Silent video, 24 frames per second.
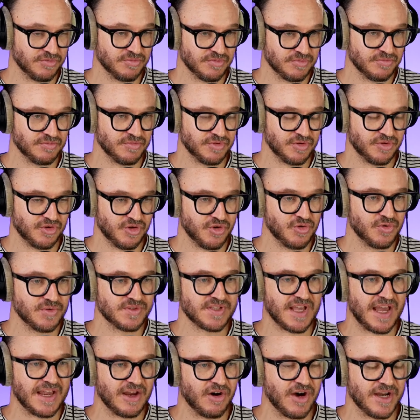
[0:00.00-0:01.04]

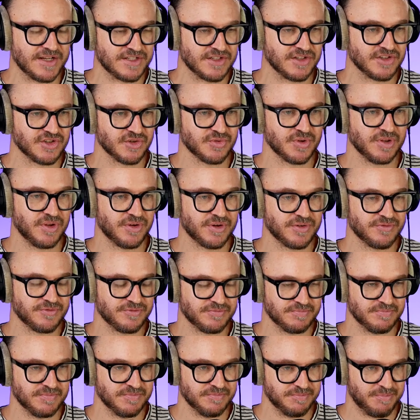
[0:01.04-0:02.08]
use AI to do a lot of
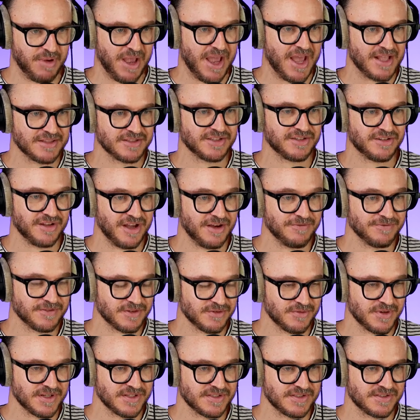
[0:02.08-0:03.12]
bad stuff
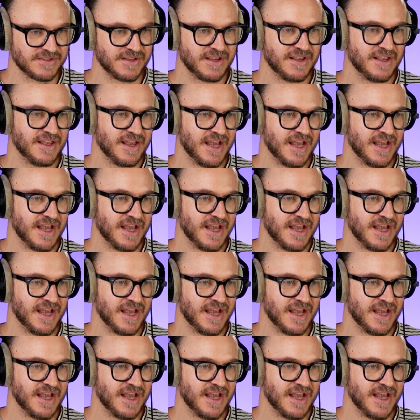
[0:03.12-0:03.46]
to us,